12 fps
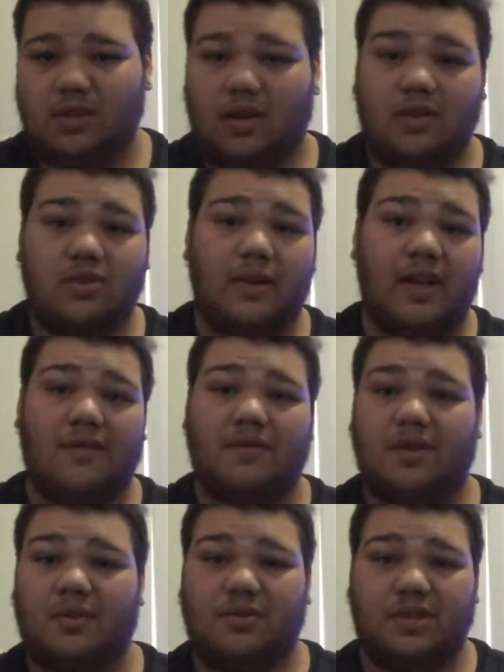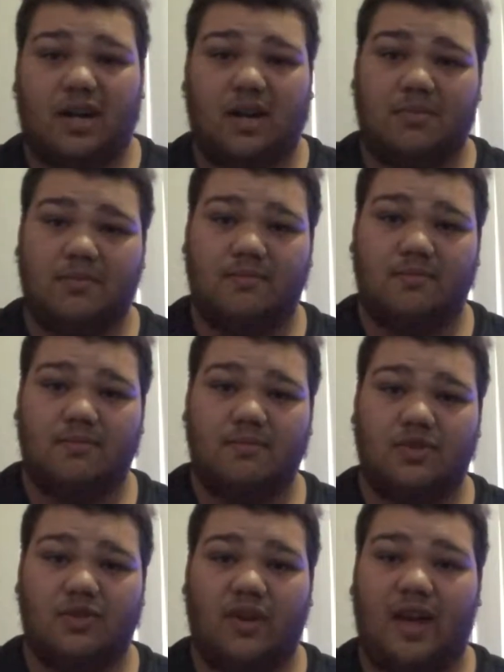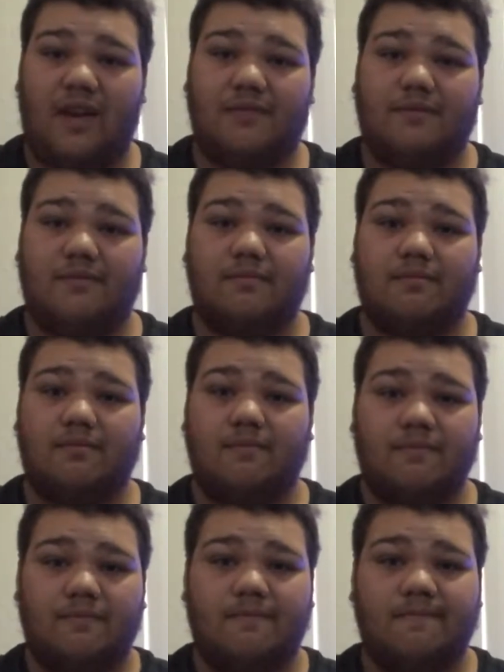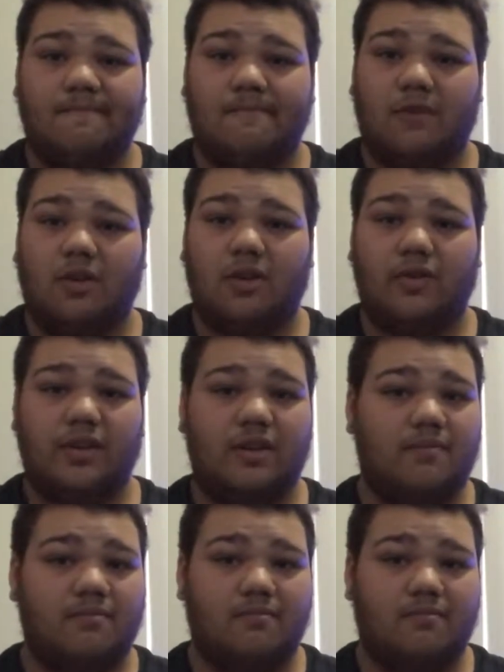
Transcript: Also, I have no job. So I have literally,